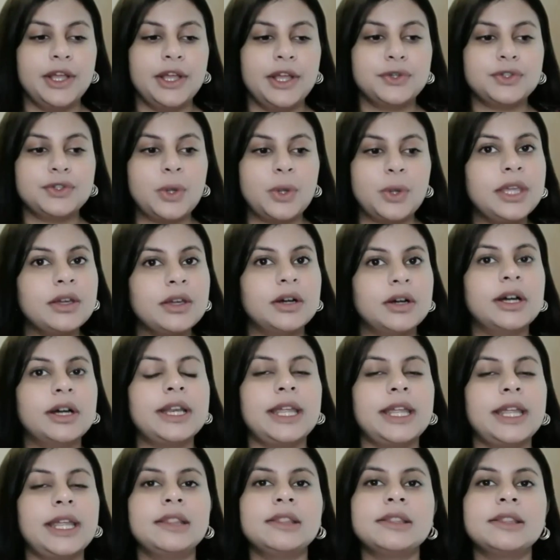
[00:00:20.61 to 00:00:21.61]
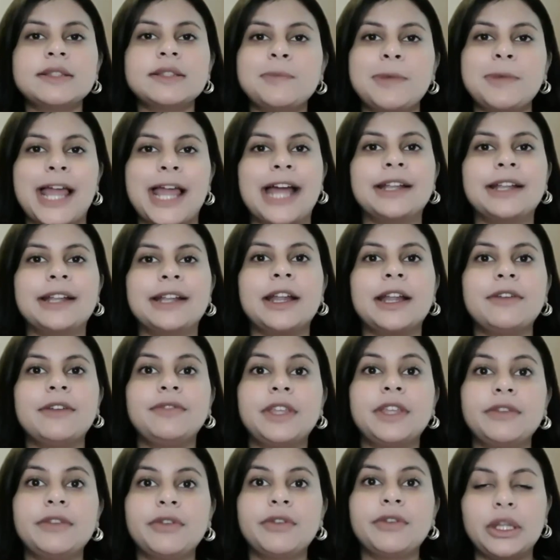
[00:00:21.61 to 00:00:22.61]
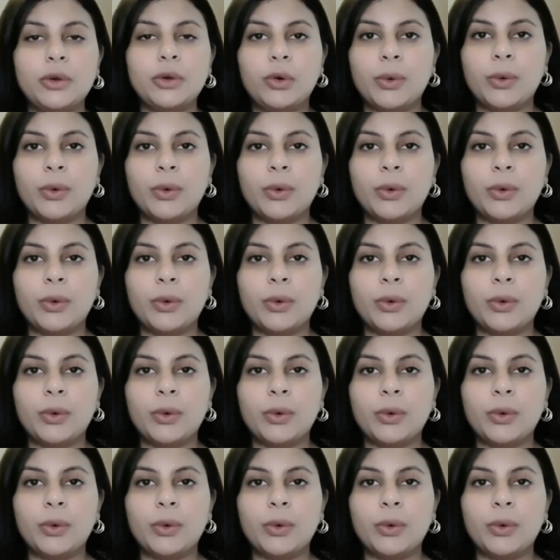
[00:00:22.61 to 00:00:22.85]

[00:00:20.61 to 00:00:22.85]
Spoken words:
So here in this planner, I've given you